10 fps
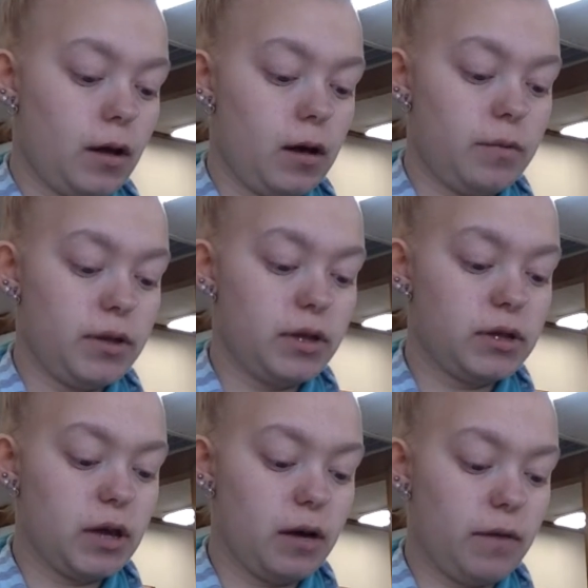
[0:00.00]
And
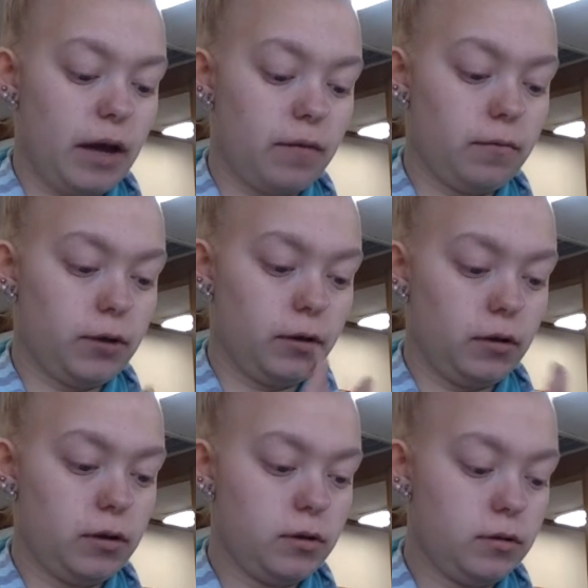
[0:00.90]
that's how that
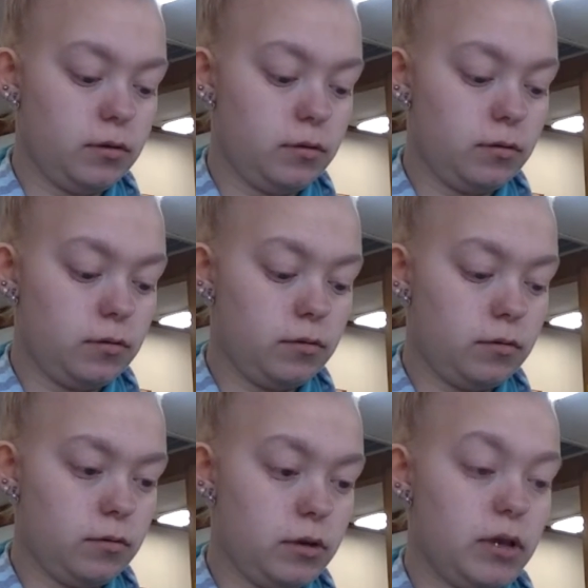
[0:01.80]
will...
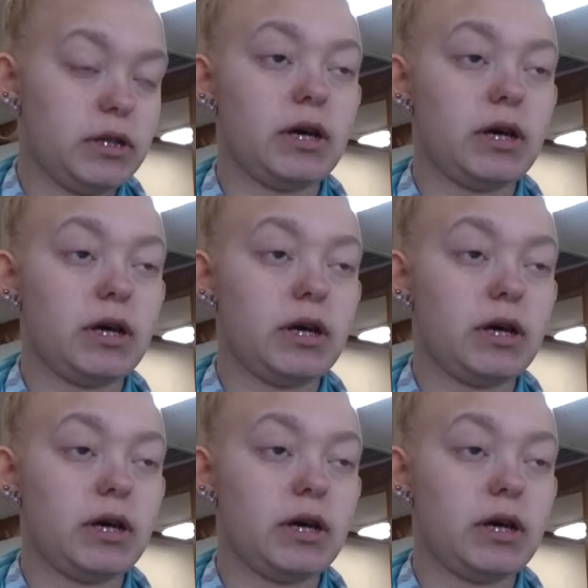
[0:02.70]
That's